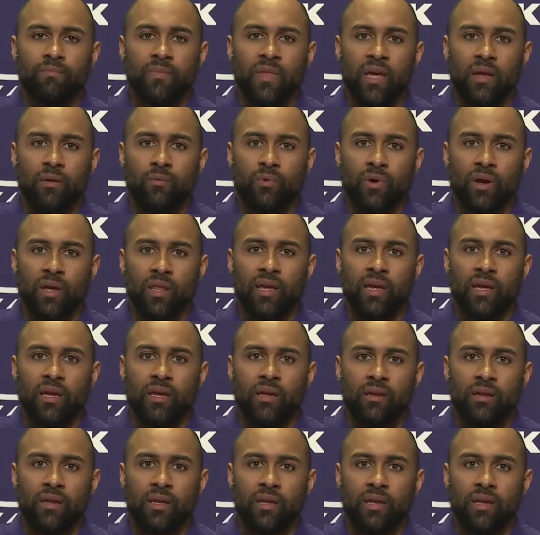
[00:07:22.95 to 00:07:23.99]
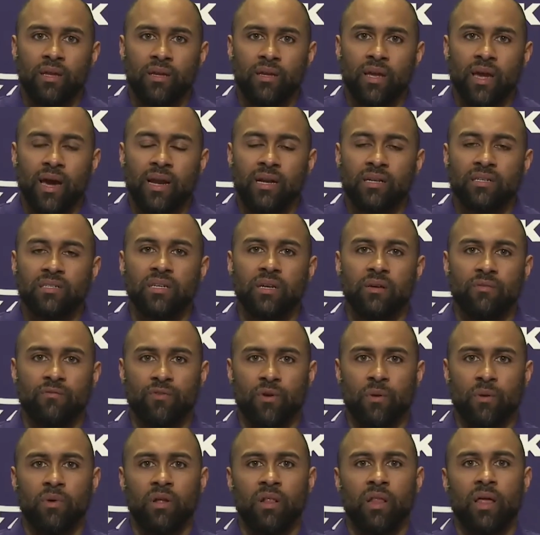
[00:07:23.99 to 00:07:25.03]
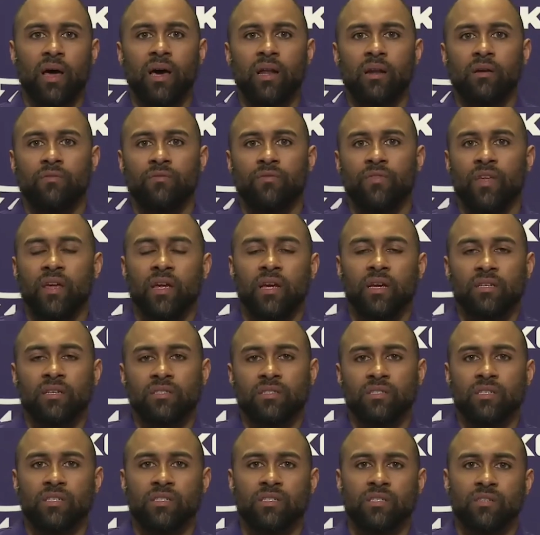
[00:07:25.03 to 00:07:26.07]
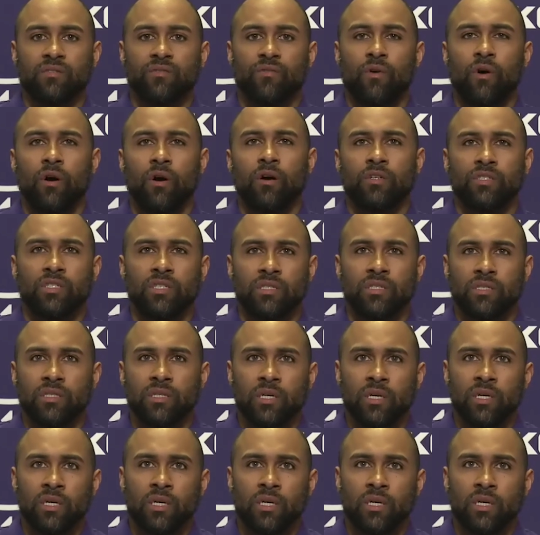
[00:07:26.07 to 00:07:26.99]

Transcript: and really it, it kind of stemmed from a lot of things just as far as just